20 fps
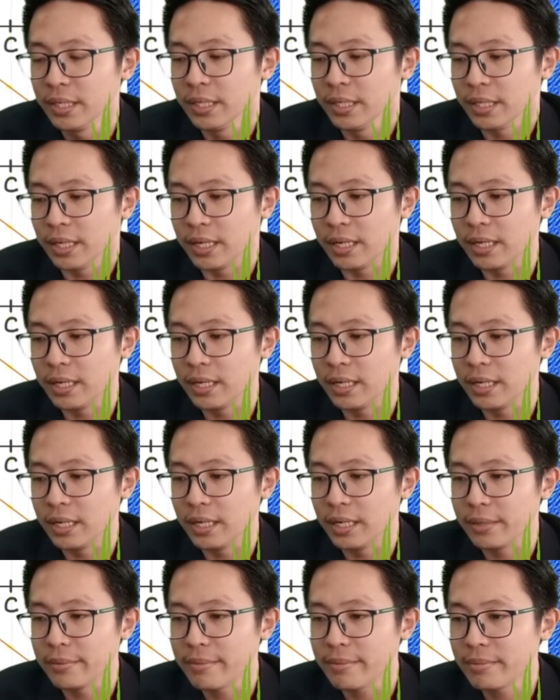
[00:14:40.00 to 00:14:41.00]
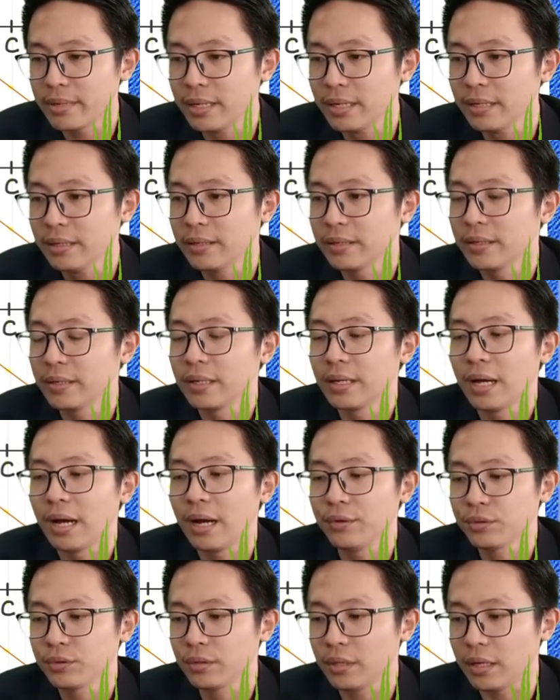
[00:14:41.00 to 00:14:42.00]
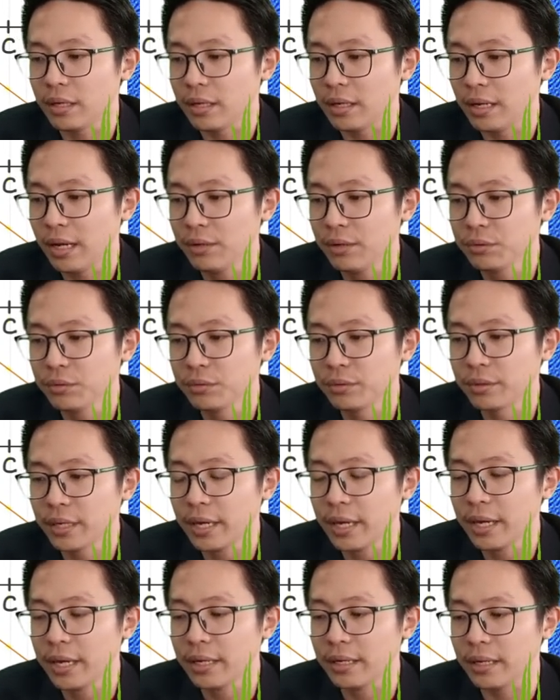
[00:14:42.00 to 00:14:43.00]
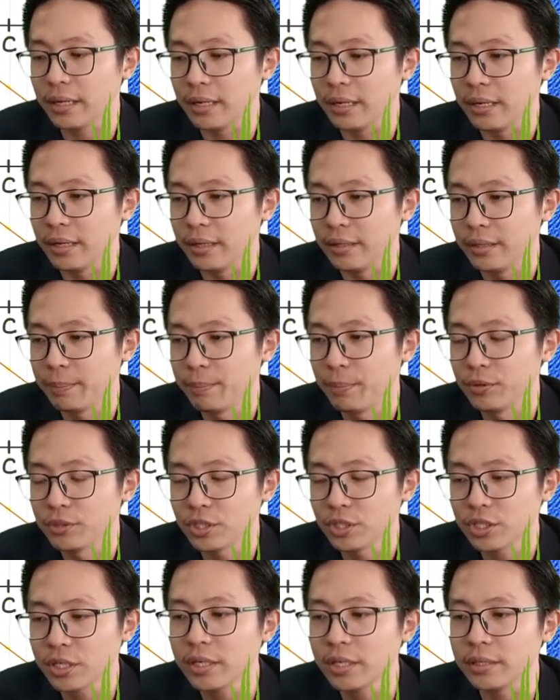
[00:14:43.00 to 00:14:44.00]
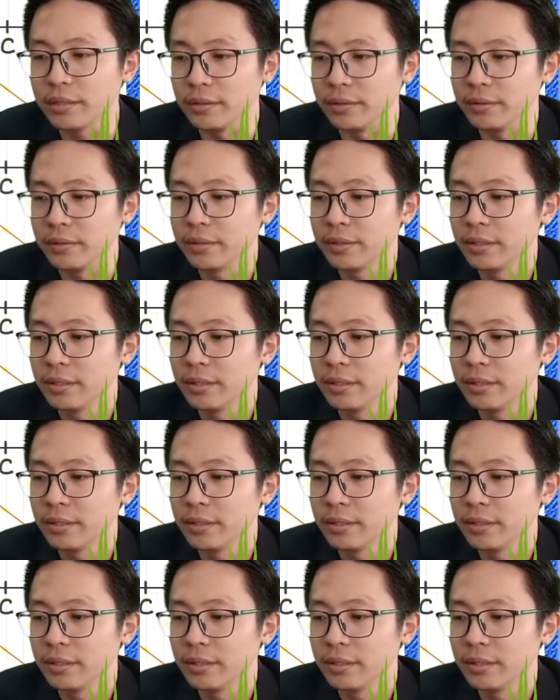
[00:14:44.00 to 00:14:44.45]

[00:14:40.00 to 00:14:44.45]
Remember how to get the position?